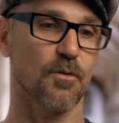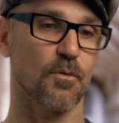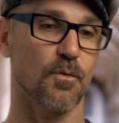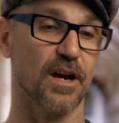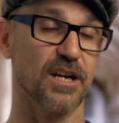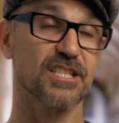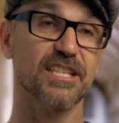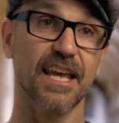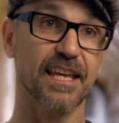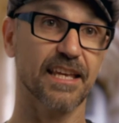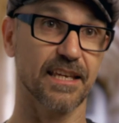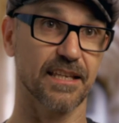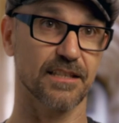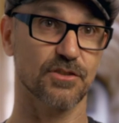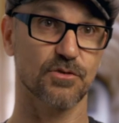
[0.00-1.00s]
were
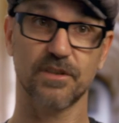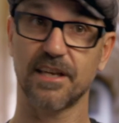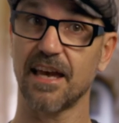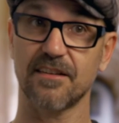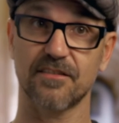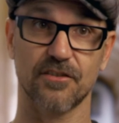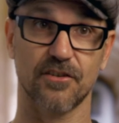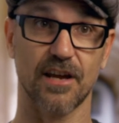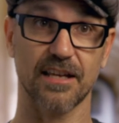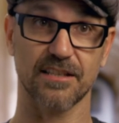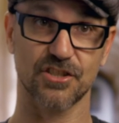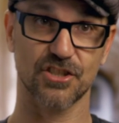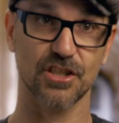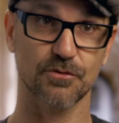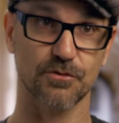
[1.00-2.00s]
taken together
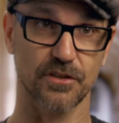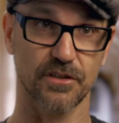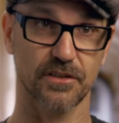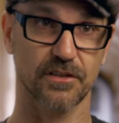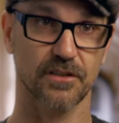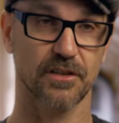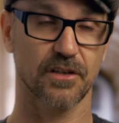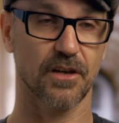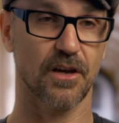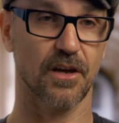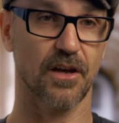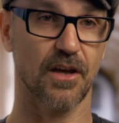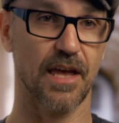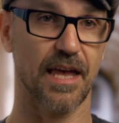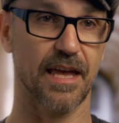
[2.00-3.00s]
as children
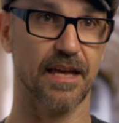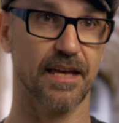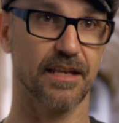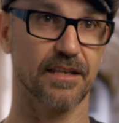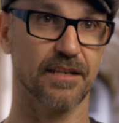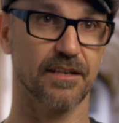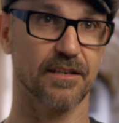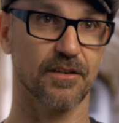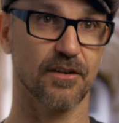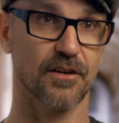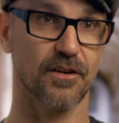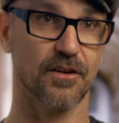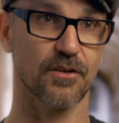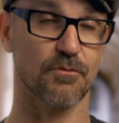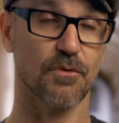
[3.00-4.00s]
and
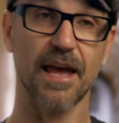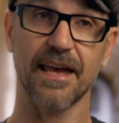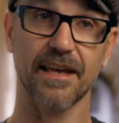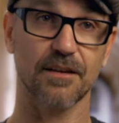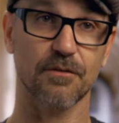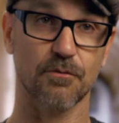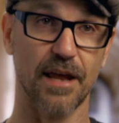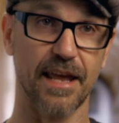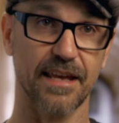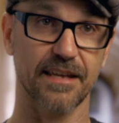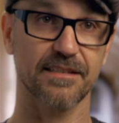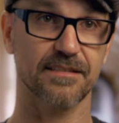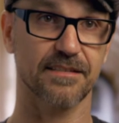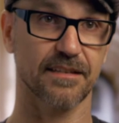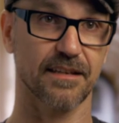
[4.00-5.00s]
uh, ra
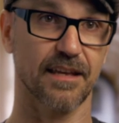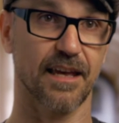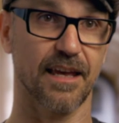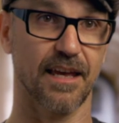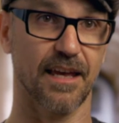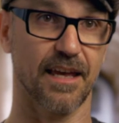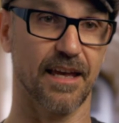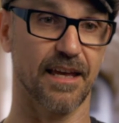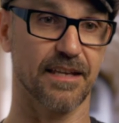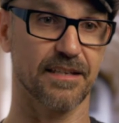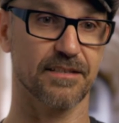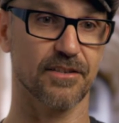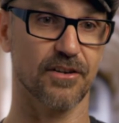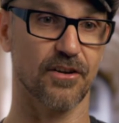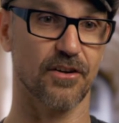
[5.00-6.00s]
raised
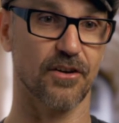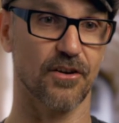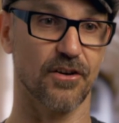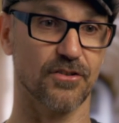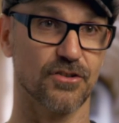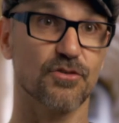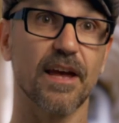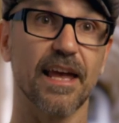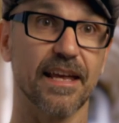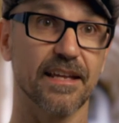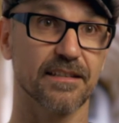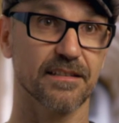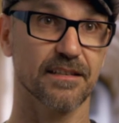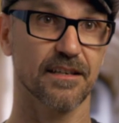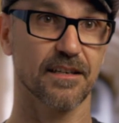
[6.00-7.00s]
and uh, uh,
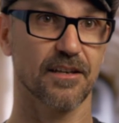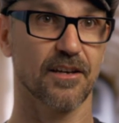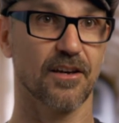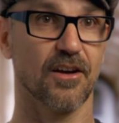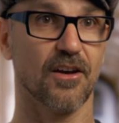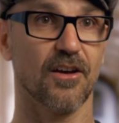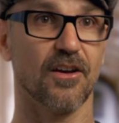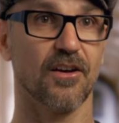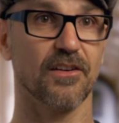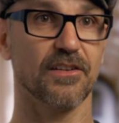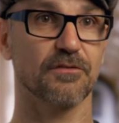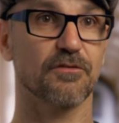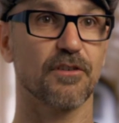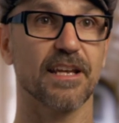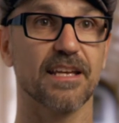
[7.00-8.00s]
trained
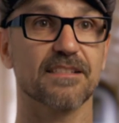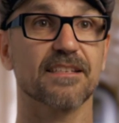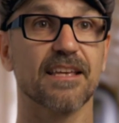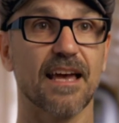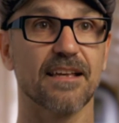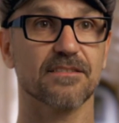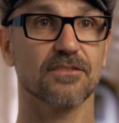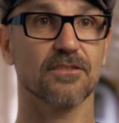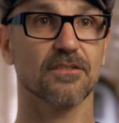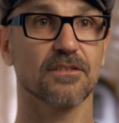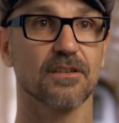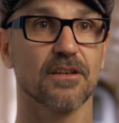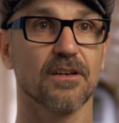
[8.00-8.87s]
in Freya's castle.